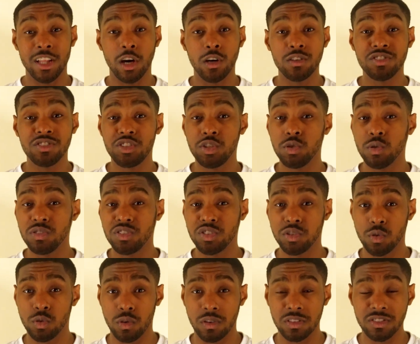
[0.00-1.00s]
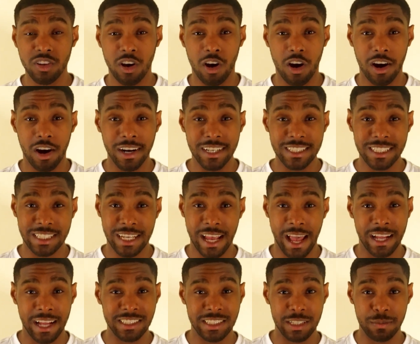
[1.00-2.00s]
those two tools are
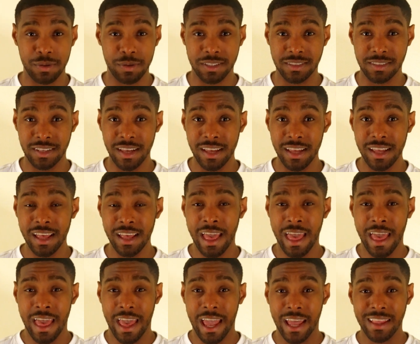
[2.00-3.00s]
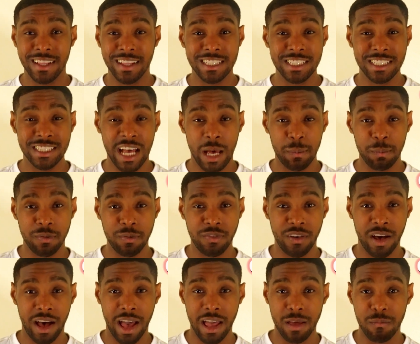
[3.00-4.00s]
ChatGPT and the
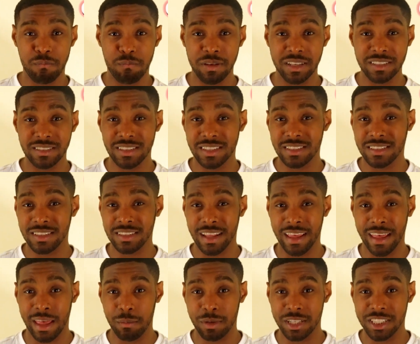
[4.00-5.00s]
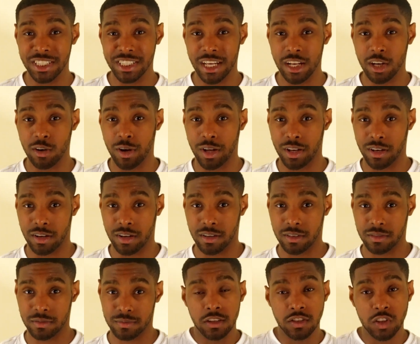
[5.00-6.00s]
Shopify Business Name Generator.
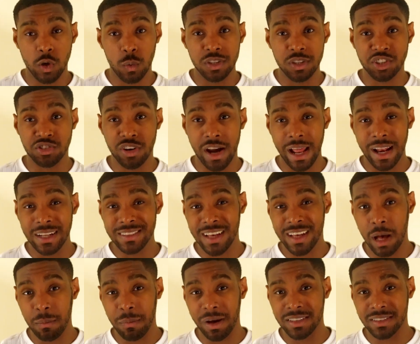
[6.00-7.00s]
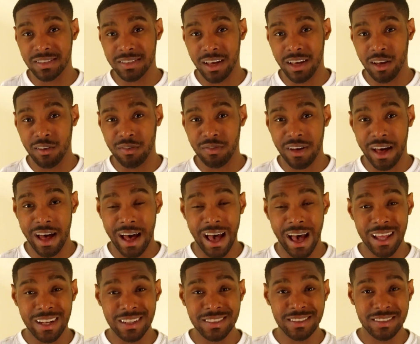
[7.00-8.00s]
So when trying this out myself,
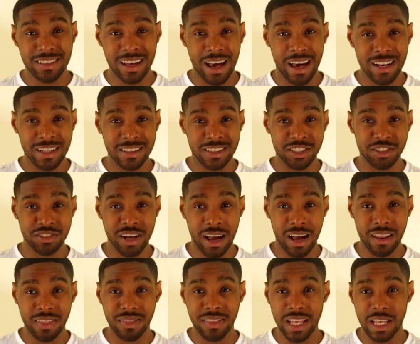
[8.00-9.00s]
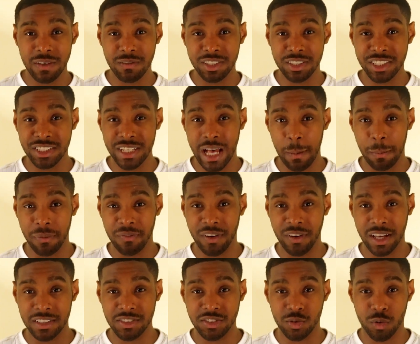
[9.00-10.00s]
I decided to try to think of a
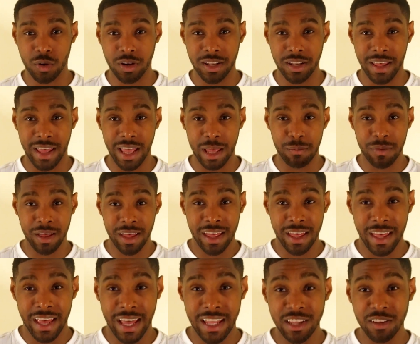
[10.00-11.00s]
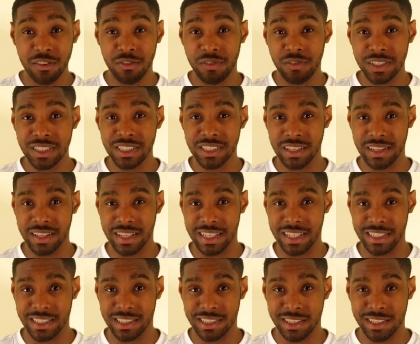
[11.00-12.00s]
Shopify store name in the fishing
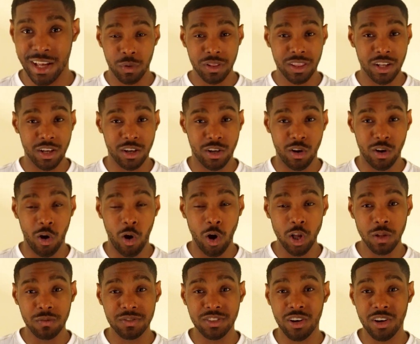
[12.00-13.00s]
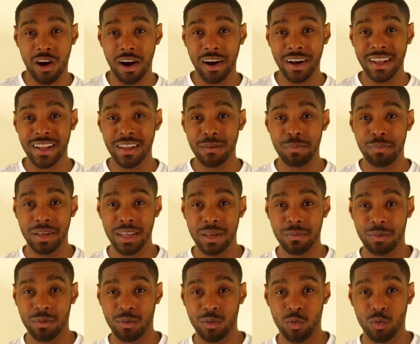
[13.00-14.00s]
niche with the goal of targeting
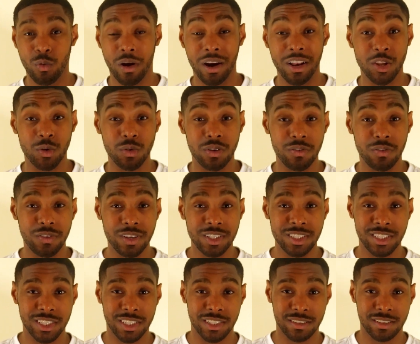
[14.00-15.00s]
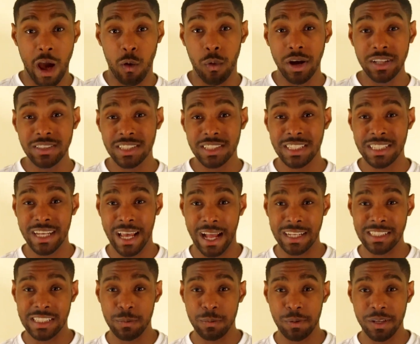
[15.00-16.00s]
people who are new to fishing. I went to
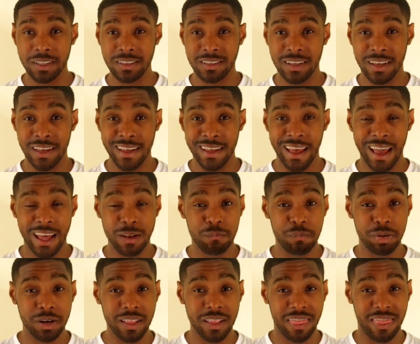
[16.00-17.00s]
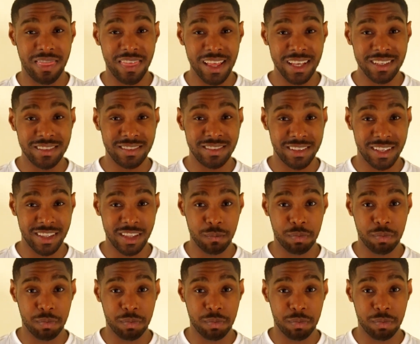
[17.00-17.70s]
ChatGPT and put this in the